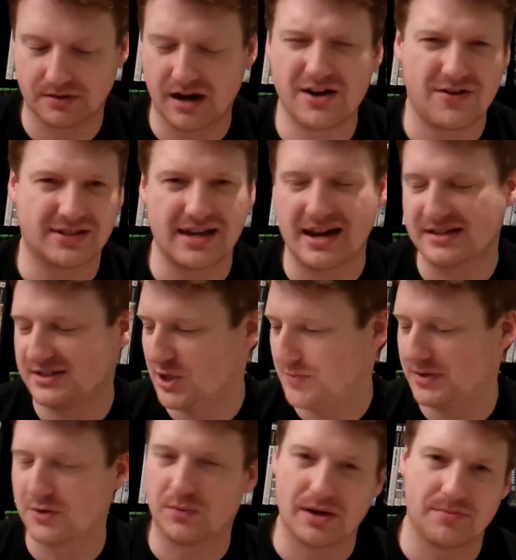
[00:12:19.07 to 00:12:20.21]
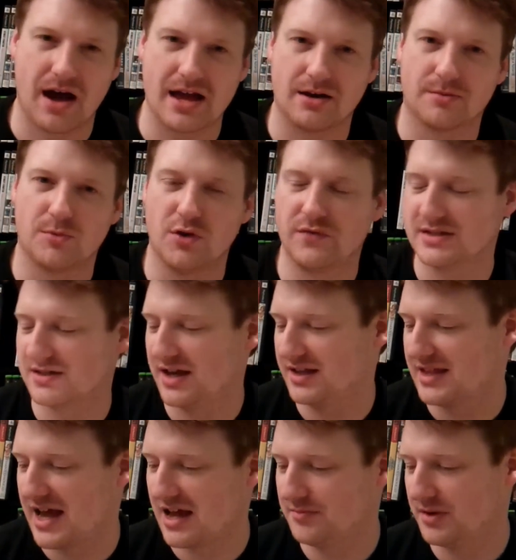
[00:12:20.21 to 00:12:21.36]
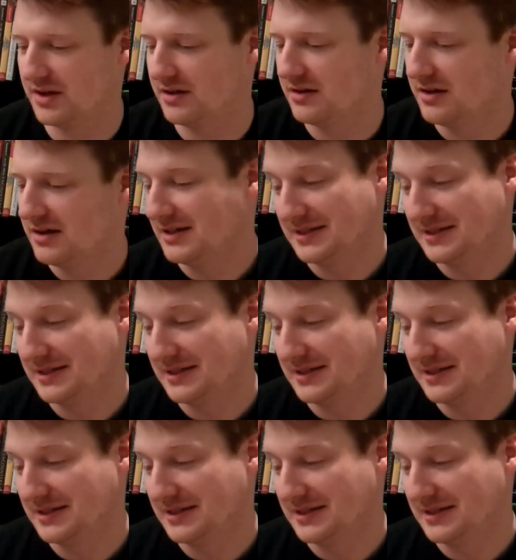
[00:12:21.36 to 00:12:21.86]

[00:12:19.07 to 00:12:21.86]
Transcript: I know it's kind of stupid to rebuy your movies like that, but